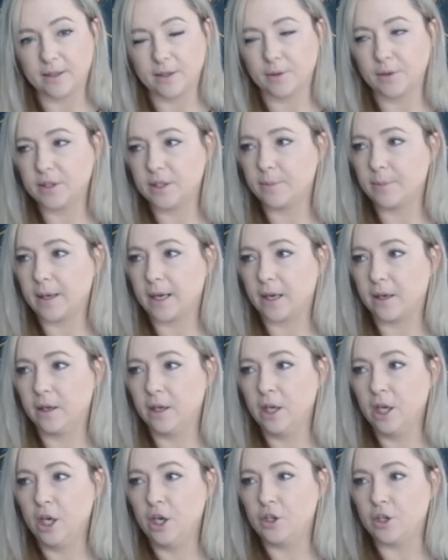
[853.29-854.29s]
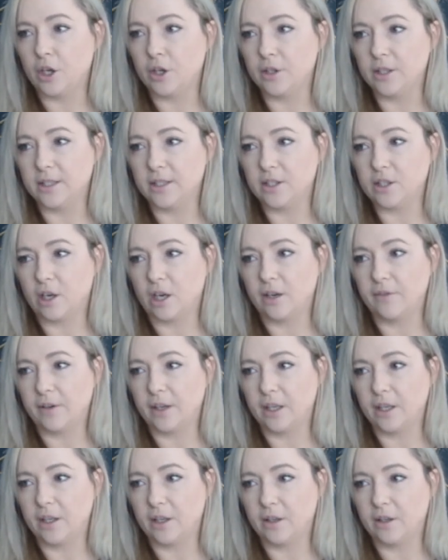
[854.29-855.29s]
So it's about, don't just dive
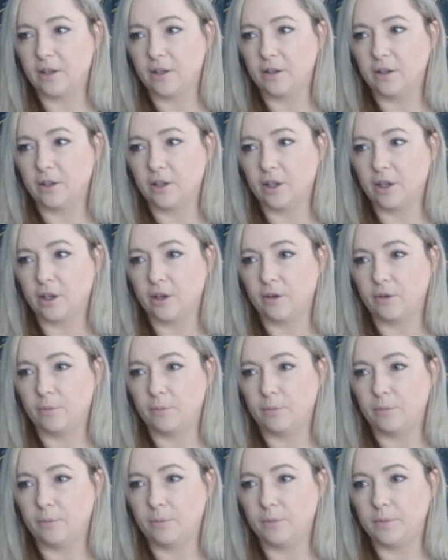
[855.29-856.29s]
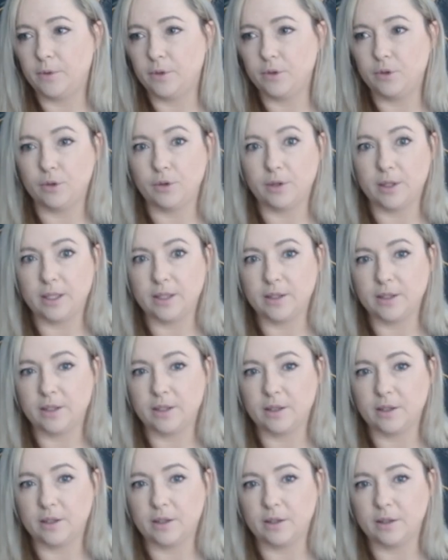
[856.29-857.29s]
in and, you know, do this
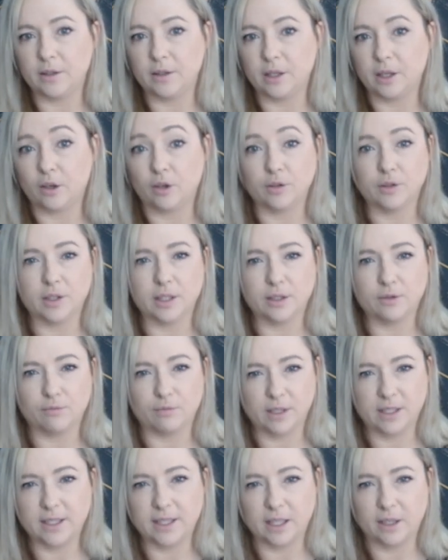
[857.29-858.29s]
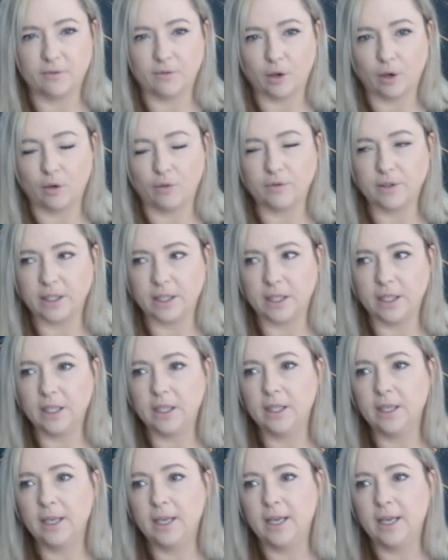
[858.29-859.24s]
and because there's risk involved in it.